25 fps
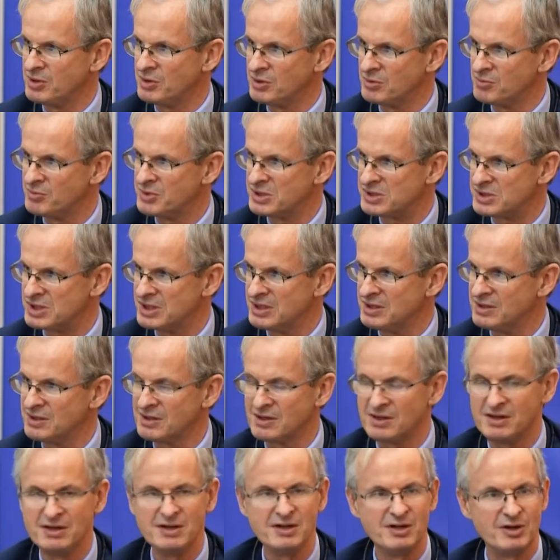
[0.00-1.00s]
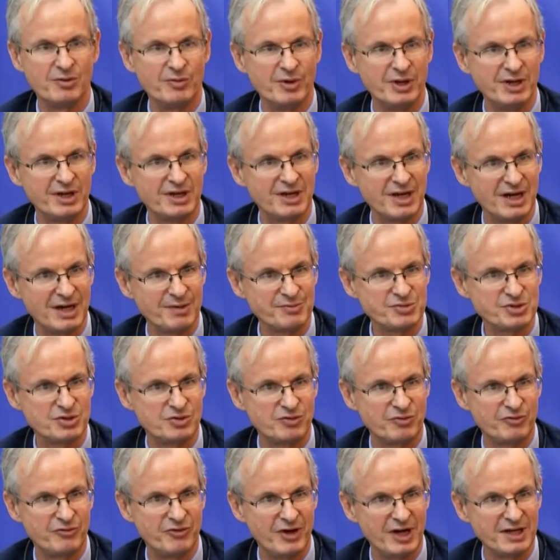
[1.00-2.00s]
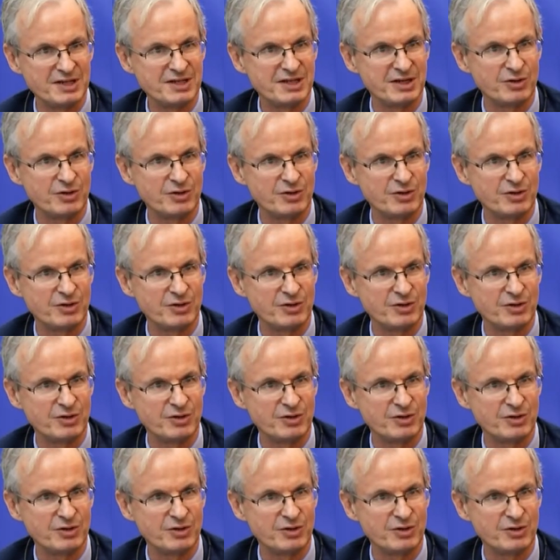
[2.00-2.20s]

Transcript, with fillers: to the realization of the justice reform.